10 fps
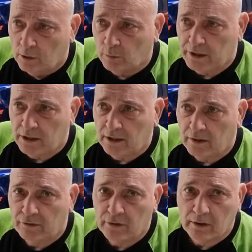which
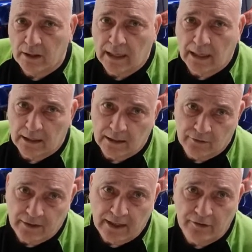
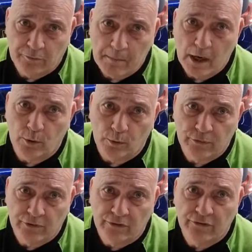contains
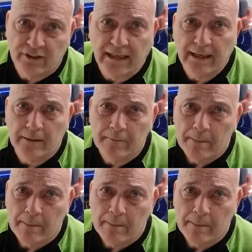Mohs and skin.